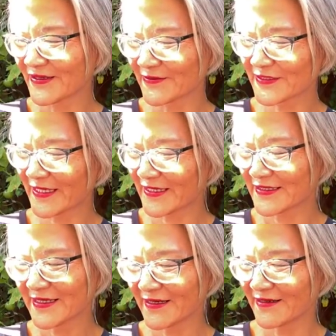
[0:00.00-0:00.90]
Okay.
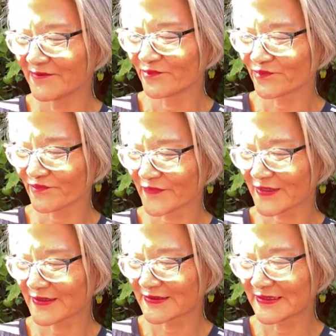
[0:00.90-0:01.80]

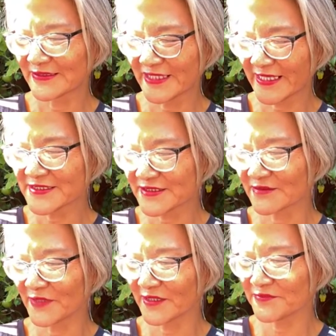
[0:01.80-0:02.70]
Later,
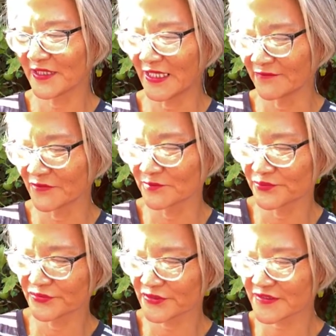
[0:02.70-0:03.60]
maybe I will
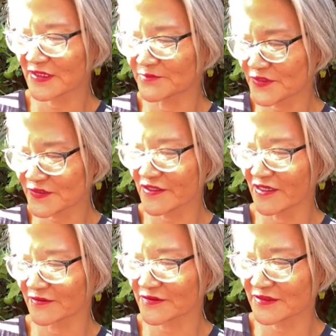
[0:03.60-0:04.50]
put some
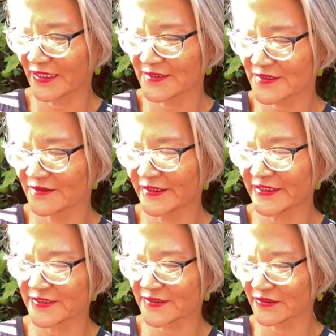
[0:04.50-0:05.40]
songs as a
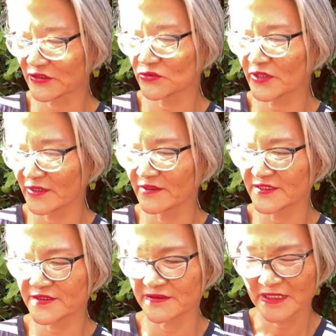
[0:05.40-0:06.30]
list. You can
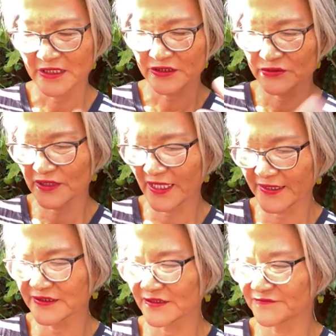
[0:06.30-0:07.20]
listen. You
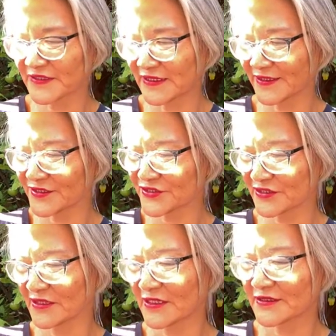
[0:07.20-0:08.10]
kind of get
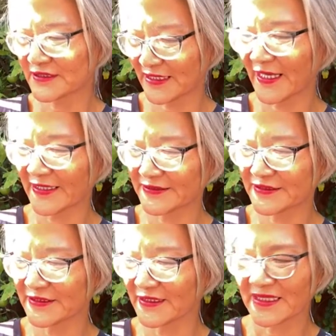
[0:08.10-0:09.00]
the
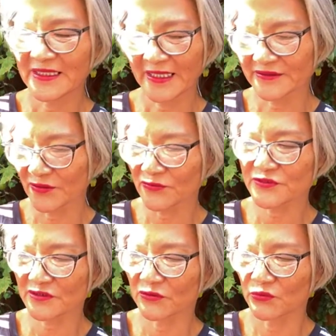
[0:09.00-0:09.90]
idea. And
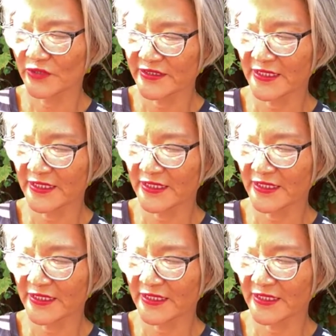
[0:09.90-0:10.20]
also, when